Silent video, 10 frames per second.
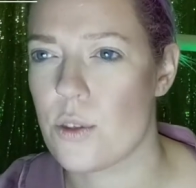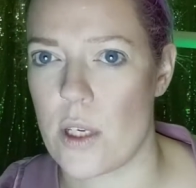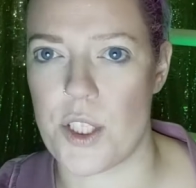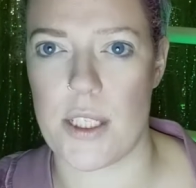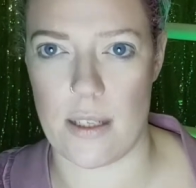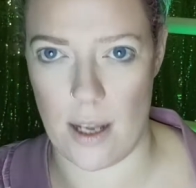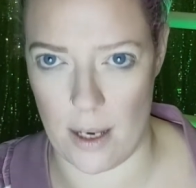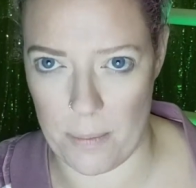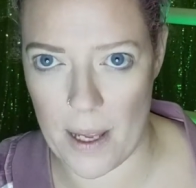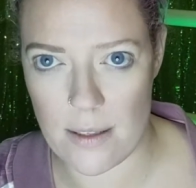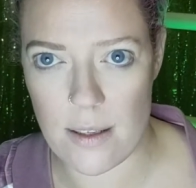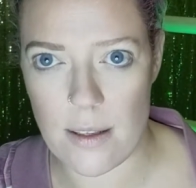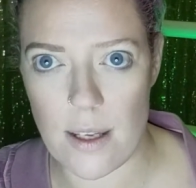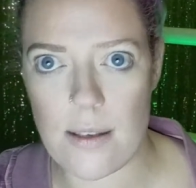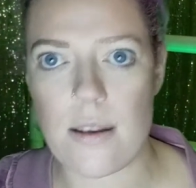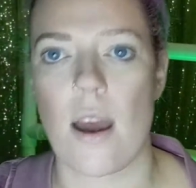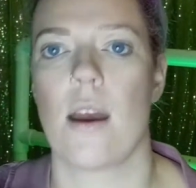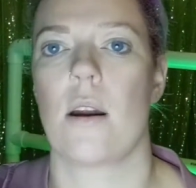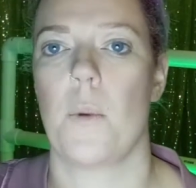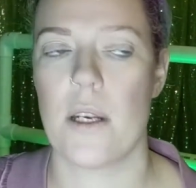scrunchies and headbands and things.
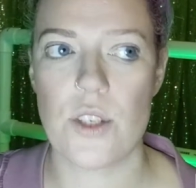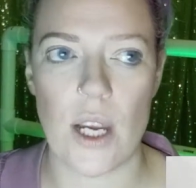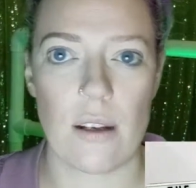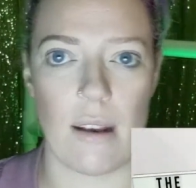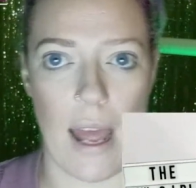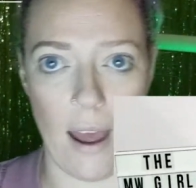And I went and checked it